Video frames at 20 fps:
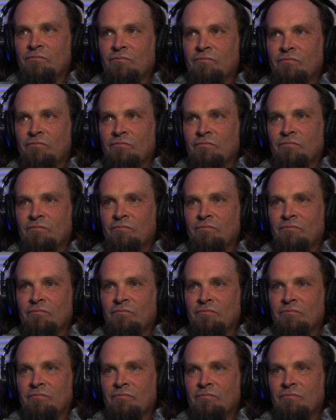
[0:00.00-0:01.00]

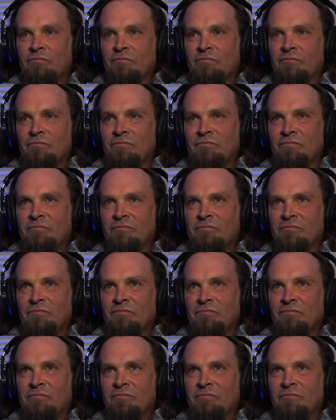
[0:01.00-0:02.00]

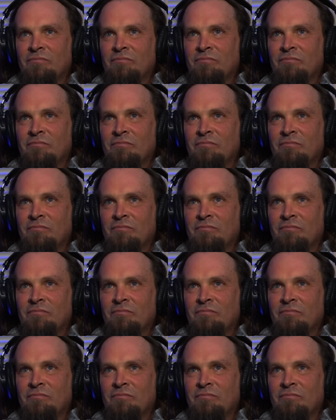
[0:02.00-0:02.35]
No words are spoken by the person on screen.